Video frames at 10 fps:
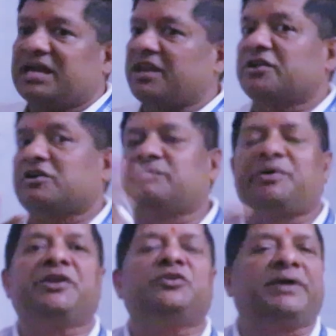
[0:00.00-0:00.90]
cannot
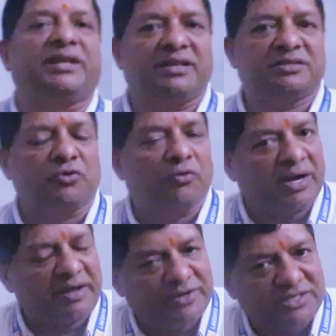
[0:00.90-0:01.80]
convert into binary. So
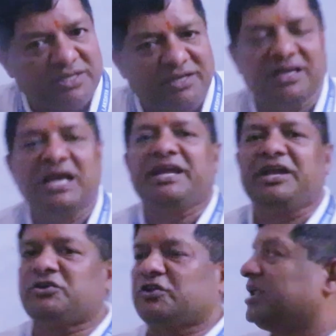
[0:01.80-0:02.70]
what happens here?
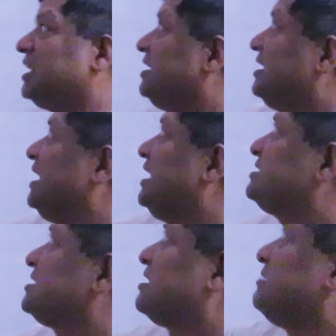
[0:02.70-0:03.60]
Internally a is